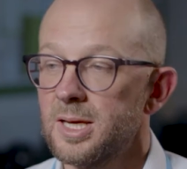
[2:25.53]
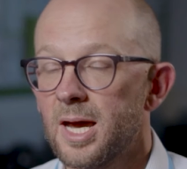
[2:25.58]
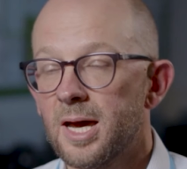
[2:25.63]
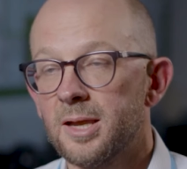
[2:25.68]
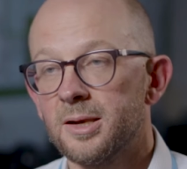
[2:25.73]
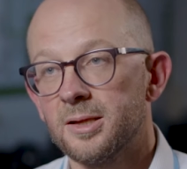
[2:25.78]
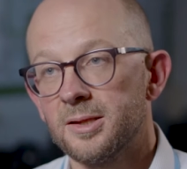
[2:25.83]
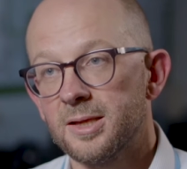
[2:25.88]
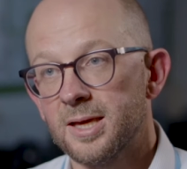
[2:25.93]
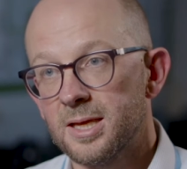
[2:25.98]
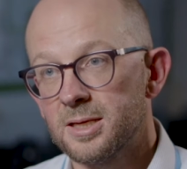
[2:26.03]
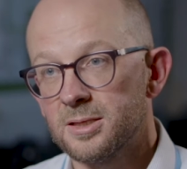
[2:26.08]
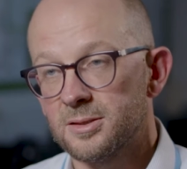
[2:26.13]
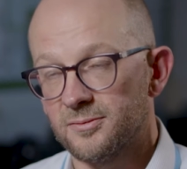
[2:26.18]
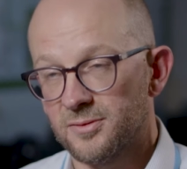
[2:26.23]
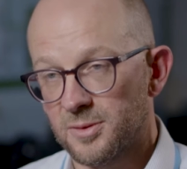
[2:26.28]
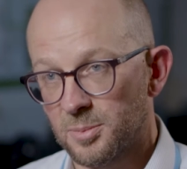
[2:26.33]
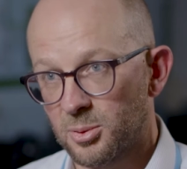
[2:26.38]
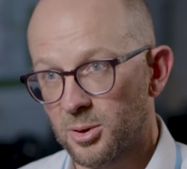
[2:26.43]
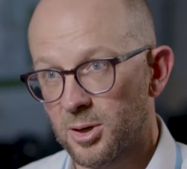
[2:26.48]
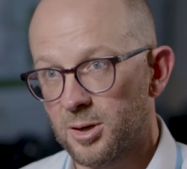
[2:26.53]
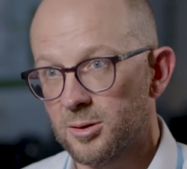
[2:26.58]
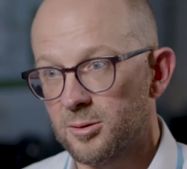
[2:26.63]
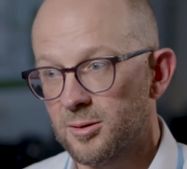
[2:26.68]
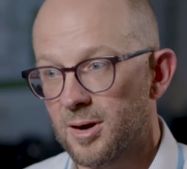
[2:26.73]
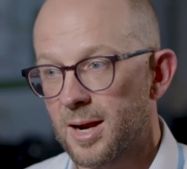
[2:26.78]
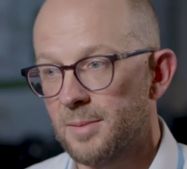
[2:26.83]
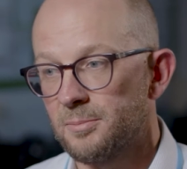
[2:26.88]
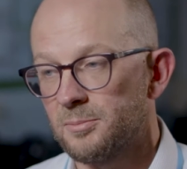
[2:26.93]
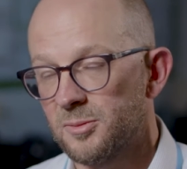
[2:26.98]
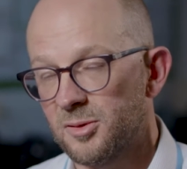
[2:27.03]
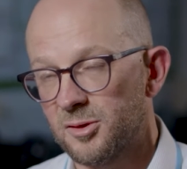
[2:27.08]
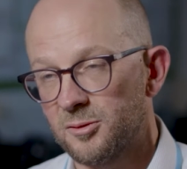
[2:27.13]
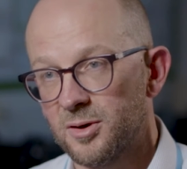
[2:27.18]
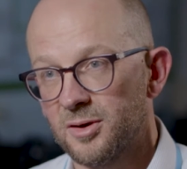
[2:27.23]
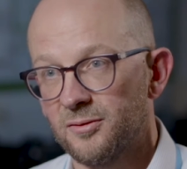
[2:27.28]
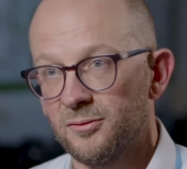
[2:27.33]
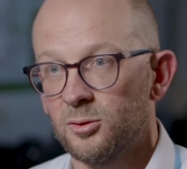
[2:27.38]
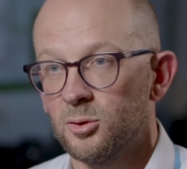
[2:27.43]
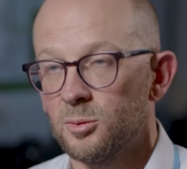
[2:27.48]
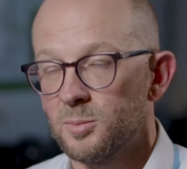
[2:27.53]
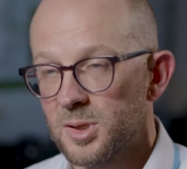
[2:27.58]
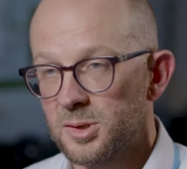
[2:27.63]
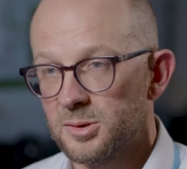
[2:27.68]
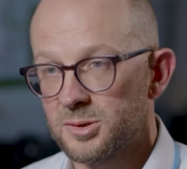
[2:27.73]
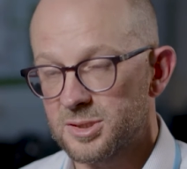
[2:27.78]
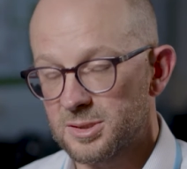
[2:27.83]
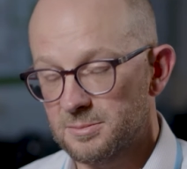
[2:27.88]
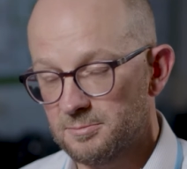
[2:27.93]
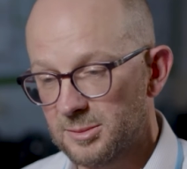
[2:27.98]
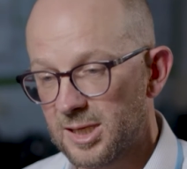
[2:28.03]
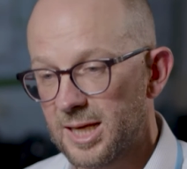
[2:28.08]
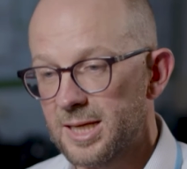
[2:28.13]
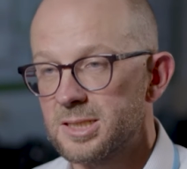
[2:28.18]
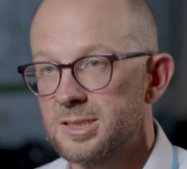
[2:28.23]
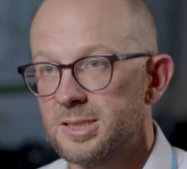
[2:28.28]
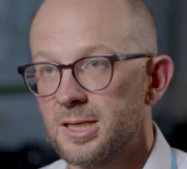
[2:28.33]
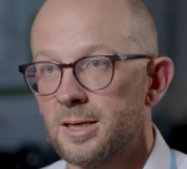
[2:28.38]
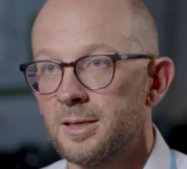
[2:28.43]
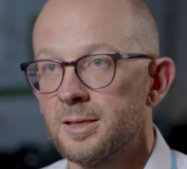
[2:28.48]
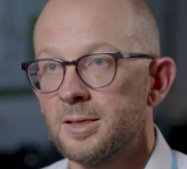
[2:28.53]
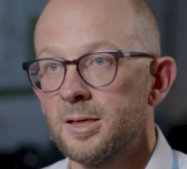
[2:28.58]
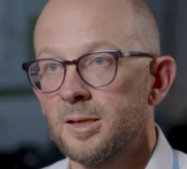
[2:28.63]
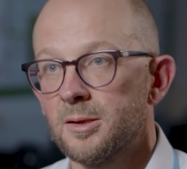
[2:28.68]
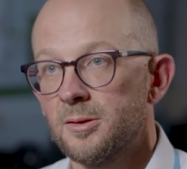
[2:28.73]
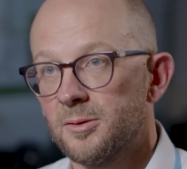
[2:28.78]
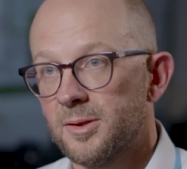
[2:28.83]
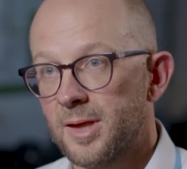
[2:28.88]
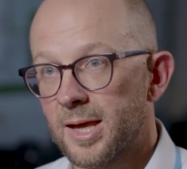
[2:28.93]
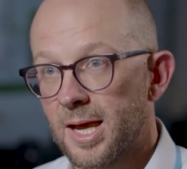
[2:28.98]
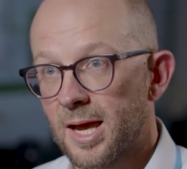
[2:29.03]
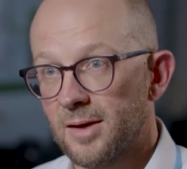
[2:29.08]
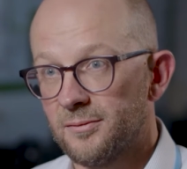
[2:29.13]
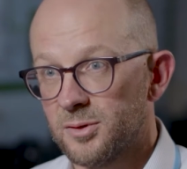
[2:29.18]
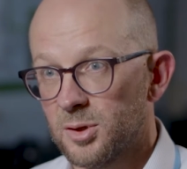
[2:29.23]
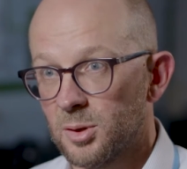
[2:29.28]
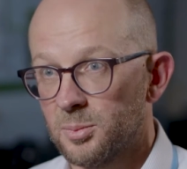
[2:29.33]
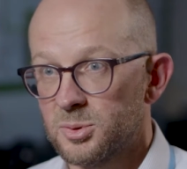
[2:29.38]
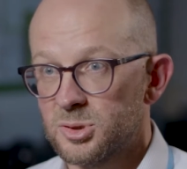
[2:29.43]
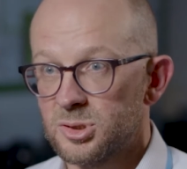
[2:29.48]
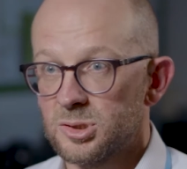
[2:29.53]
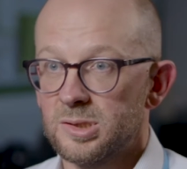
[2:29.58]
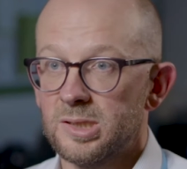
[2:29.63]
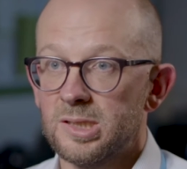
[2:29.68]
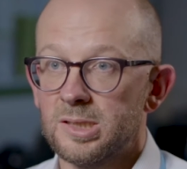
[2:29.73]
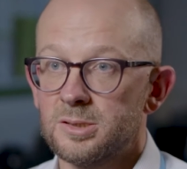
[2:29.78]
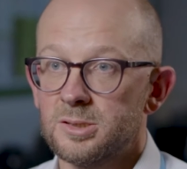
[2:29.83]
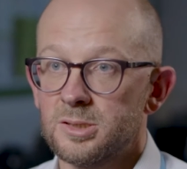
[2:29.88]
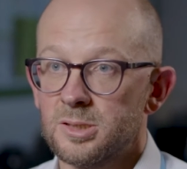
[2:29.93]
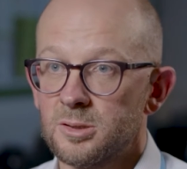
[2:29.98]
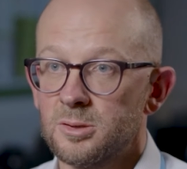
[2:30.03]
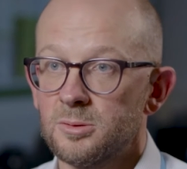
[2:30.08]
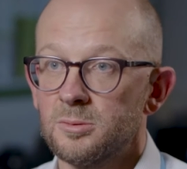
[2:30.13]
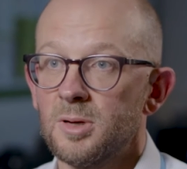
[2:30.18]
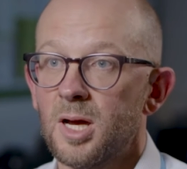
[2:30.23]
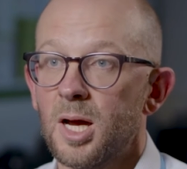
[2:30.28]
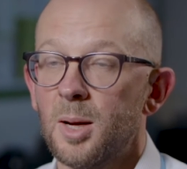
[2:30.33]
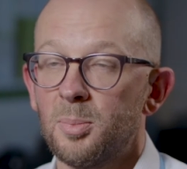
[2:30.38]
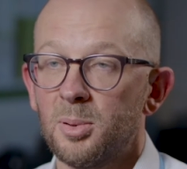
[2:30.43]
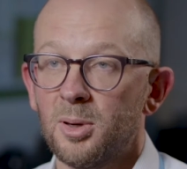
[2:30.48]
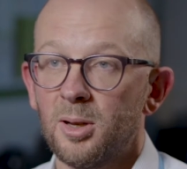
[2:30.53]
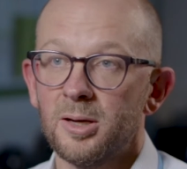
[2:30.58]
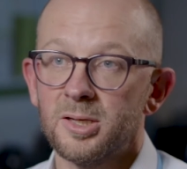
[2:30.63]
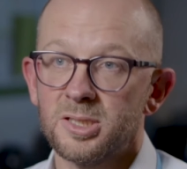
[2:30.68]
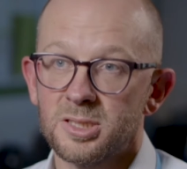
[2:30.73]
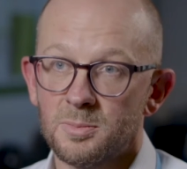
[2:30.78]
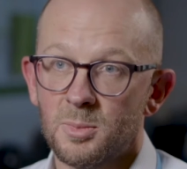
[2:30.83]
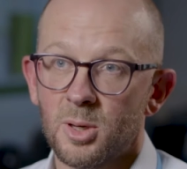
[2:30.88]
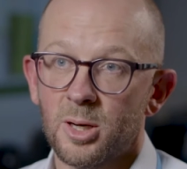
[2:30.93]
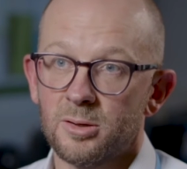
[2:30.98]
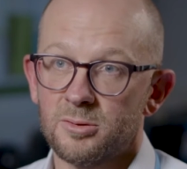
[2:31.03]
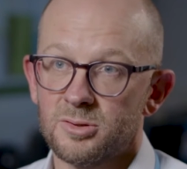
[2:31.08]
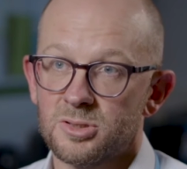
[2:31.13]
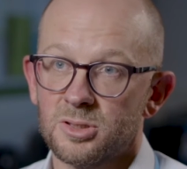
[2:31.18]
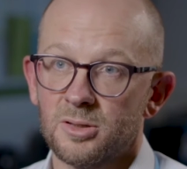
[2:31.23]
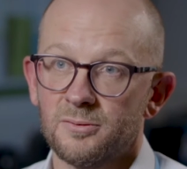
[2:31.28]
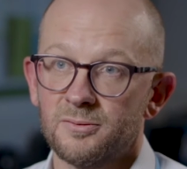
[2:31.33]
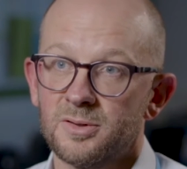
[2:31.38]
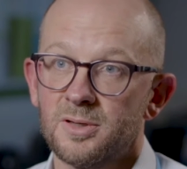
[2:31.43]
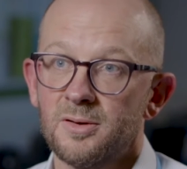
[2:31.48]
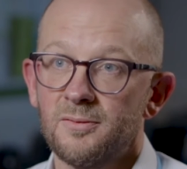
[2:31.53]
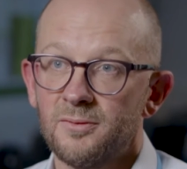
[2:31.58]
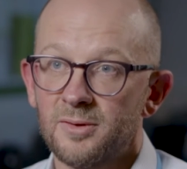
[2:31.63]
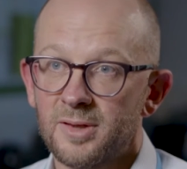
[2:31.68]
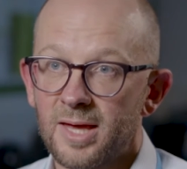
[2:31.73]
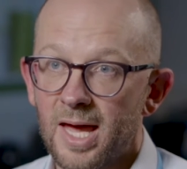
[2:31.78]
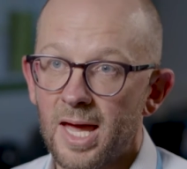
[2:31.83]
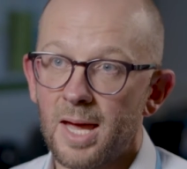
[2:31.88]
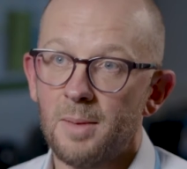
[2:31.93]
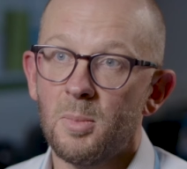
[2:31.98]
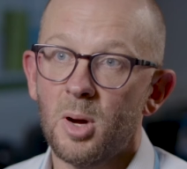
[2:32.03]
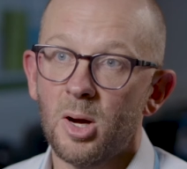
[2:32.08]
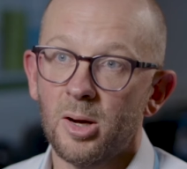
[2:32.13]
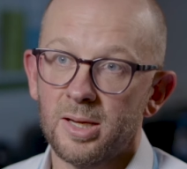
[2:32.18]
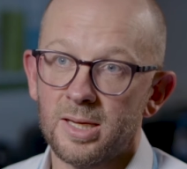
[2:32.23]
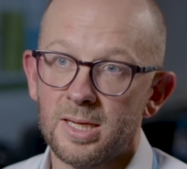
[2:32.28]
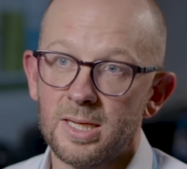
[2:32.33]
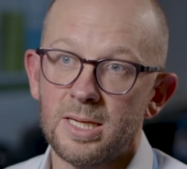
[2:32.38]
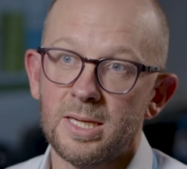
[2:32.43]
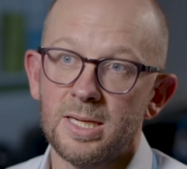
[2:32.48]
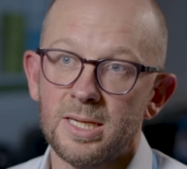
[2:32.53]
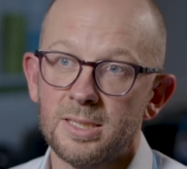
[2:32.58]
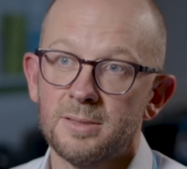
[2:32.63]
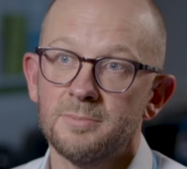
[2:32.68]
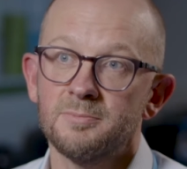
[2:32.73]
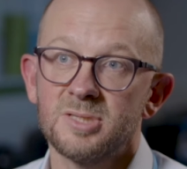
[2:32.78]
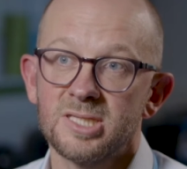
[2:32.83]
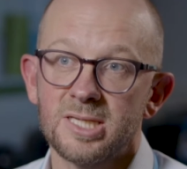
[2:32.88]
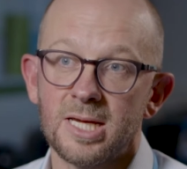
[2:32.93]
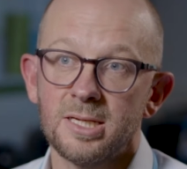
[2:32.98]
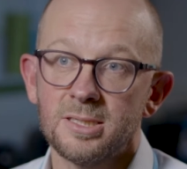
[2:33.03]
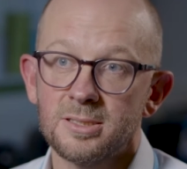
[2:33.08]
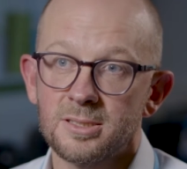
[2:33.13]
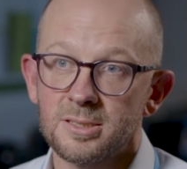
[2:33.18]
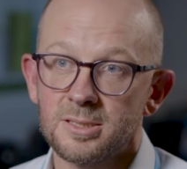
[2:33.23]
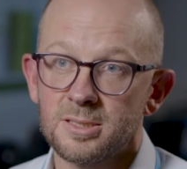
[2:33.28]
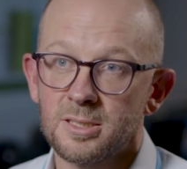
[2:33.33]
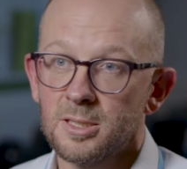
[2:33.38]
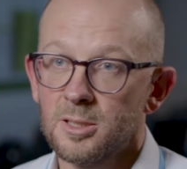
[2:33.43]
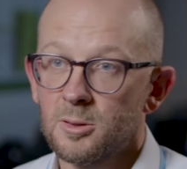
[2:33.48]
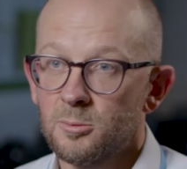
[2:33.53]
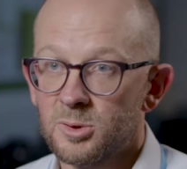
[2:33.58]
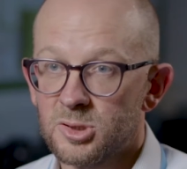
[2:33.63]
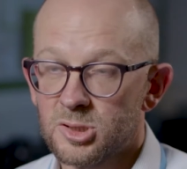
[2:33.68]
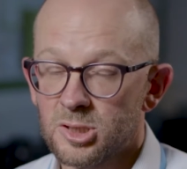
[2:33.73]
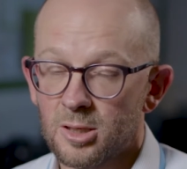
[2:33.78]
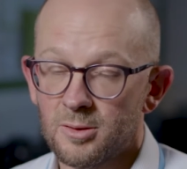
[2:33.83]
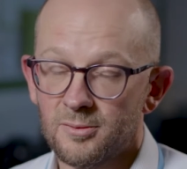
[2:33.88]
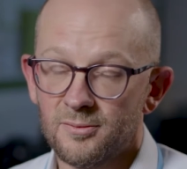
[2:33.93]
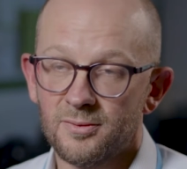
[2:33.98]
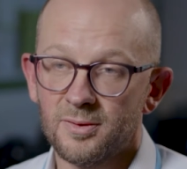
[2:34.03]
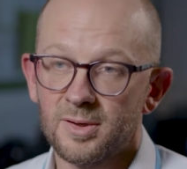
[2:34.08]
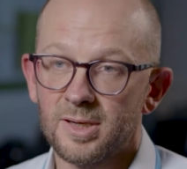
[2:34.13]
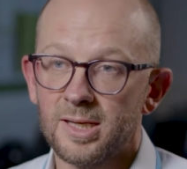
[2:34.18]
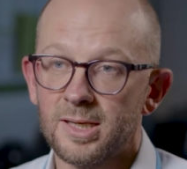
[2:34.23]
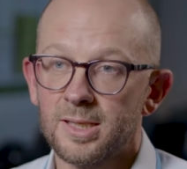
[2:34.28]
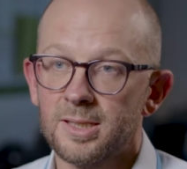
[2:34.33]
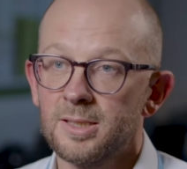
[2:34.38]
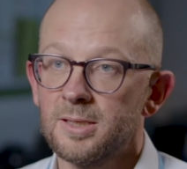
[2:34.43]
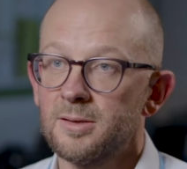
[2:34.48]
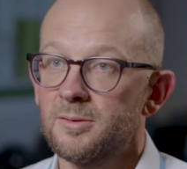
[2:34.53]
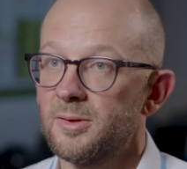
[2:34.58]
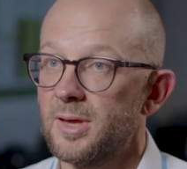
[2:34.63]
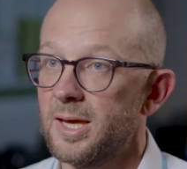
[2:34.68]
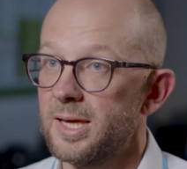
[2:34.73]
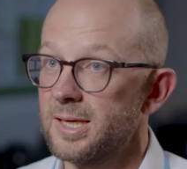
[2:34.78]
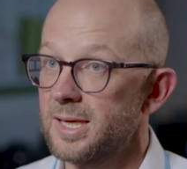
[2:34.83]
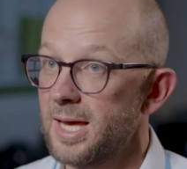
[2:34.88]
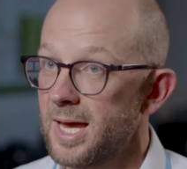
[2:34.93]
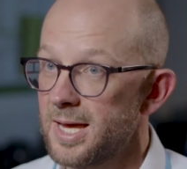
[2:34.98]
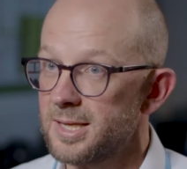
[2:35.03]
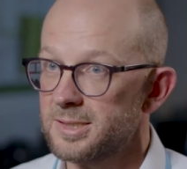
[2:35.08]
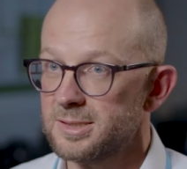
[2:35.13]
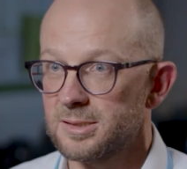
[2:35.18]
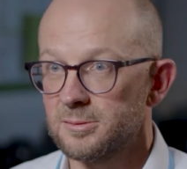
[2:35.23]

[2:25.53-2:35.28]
And at the end of the programme, 3 or 4 months later, they have the opportunity to apply to Microsoft for their MIEE status, which hopefully they get.